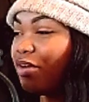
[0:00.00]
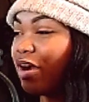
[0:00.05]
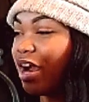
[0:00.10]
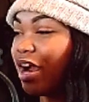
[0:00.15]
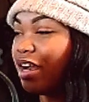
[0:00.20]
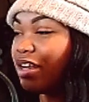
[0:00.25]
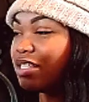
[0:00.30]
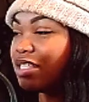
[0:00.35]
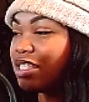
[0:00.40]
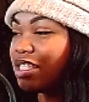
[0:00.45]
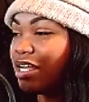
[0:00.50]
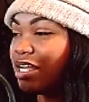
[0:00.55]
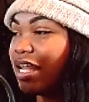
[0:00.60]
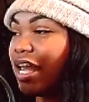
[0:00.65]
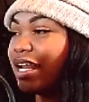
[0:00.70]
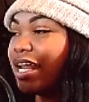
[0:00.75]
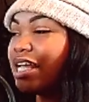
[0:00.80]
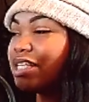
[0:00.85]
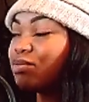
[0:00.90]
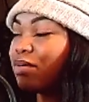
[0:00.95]
are
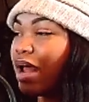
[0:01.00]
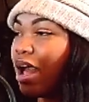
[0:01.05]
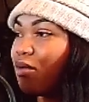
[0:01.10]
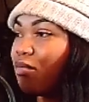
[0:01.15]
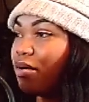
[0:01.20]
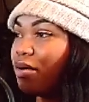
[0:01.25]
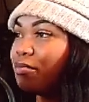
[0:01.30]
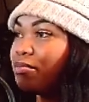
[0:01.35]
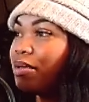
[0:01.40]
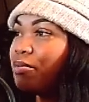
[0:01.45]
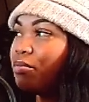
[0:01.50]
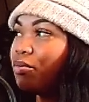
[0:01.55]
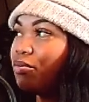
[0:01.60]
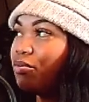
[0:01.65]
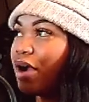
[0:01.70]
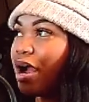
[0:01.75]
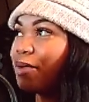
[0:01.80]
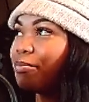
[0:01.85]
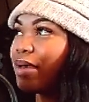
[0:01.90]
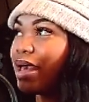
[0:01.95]
like that's what I want. People
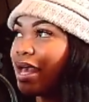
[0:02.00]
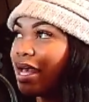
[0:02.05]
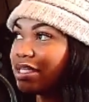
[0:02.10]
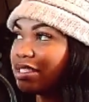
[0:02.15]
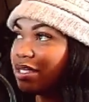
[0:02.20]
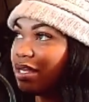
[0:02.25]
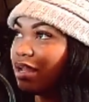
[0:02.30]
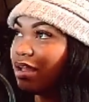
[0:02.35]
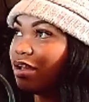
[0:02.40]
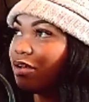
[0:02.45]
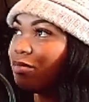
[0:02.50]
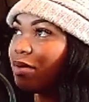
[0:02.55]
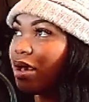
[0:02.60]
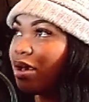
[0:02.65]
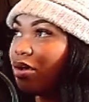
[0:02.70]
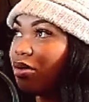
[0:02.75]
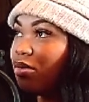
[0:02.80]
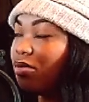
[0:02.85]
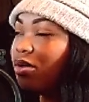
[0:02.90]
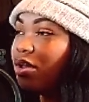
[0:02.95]
who are passionate
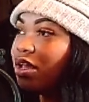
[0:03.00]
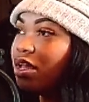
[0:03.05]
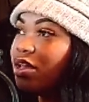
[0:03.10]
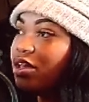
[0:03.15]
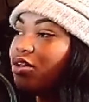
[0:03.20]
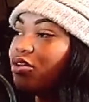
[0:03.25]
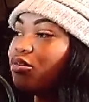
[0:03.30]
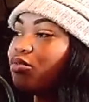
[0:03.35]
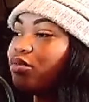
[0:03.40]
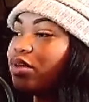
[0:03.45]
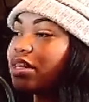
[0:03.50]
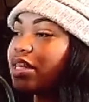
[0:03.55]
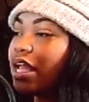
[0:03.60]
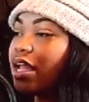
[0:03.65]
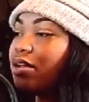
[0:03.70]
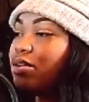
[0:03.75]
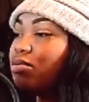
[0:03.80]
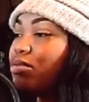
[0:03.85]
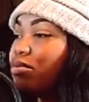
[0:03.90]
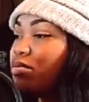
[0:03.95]
about what
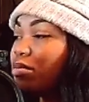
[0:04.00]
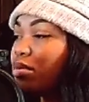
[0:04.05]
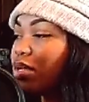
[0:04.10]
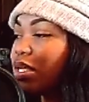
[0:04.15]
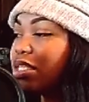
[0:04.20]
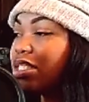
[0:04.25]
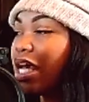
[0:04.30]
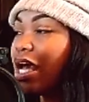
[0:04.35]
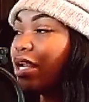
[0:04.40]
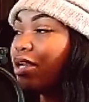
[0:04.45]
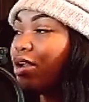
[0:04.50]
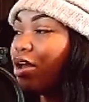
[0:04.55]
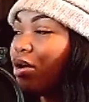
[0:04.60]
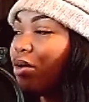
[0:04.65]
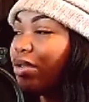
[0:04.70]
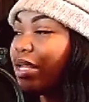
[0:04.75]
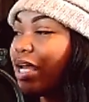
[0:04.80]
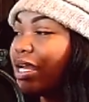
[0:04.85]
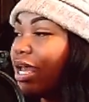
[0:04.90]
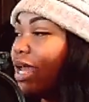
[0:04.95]
they do because mm-hmm. I
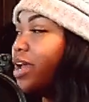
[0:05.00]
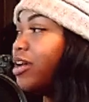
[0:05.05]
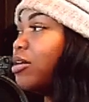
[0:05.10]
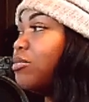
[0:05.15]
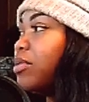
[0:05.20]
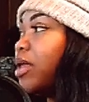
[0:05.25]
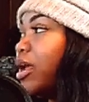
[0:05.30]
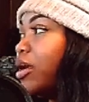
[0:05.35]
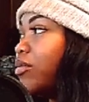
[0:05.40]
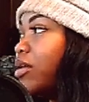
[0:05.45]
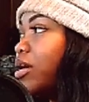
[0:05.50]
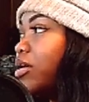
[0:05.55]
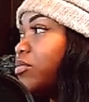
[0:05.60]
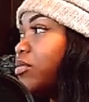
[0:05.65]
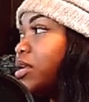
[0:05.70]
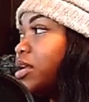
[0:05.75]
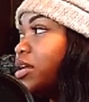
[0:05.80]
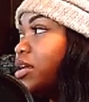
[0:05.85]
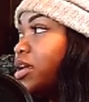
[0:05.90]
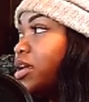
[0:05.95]
know like they ain't gonna play around with it.